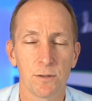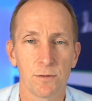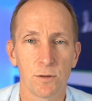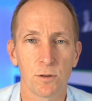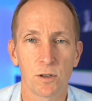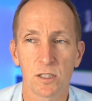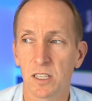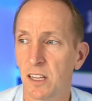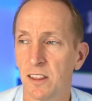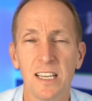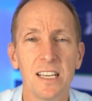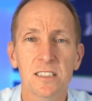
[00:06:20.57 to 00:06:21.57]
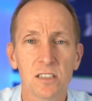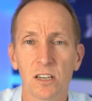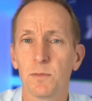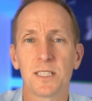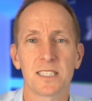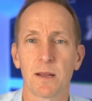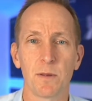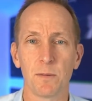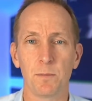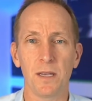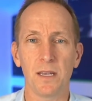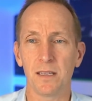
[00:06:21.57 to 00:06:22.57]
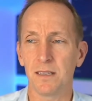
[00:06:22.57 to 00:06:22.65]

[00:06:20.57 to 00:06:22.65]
for because they think it's got to be something big.